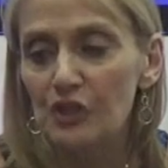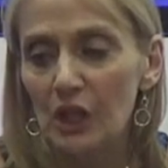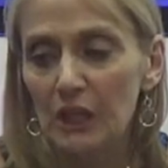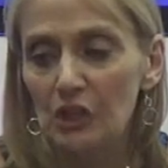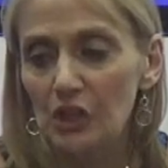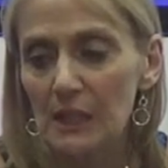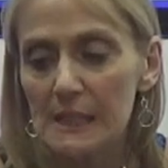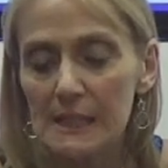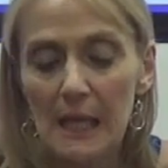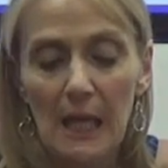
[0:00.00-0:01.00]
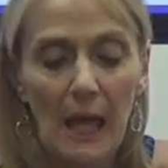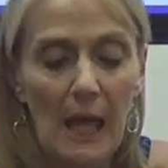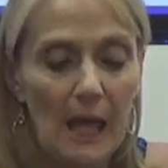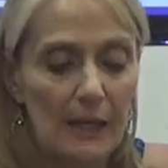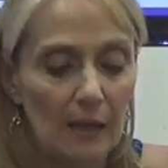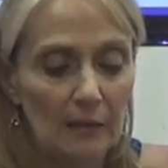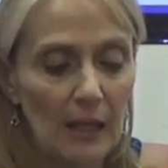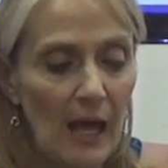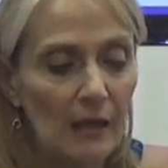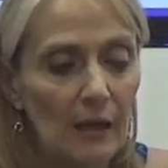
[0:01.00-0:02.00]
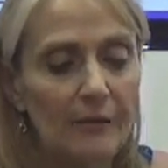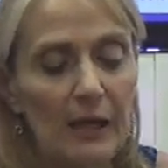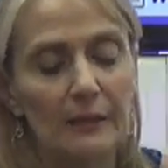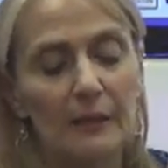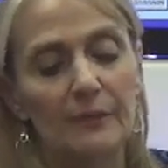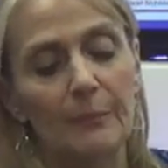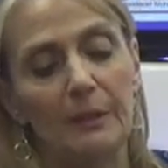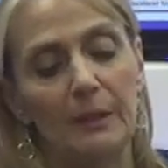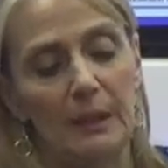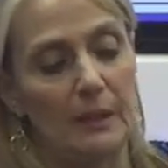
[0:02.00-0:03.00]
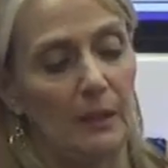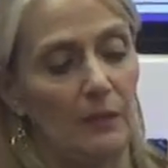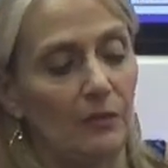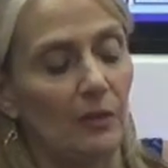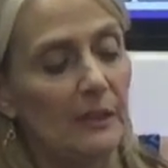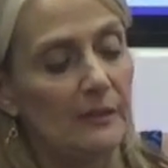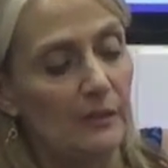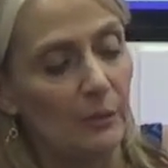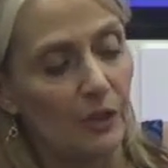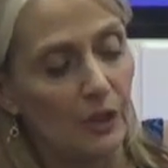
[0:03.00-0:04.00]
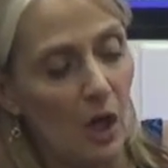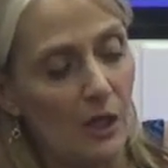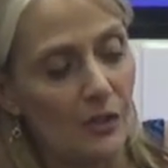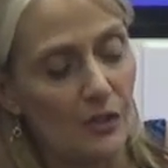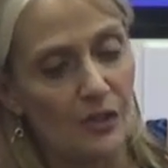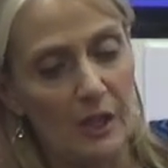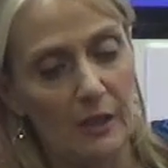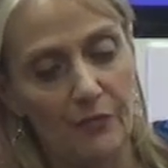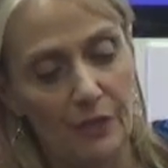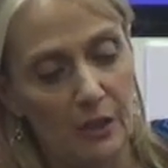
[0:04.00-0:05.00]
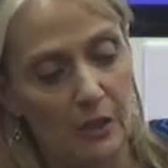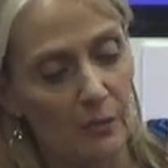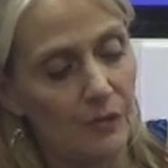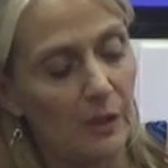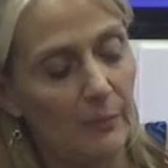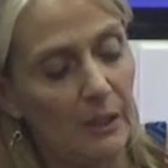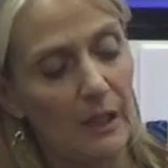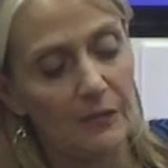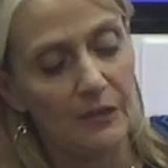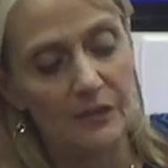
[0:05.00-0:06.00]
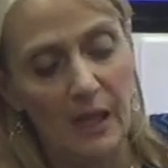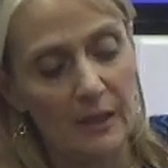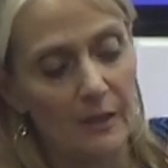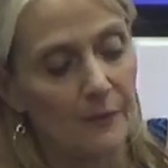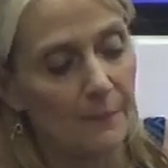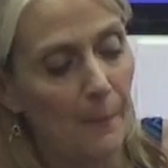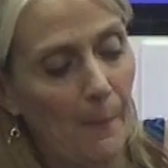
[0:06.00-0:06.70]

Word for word: of changes and a lot of endings and beginnings. So, let's see what the cards are saying for you. Telling me to cut the deck.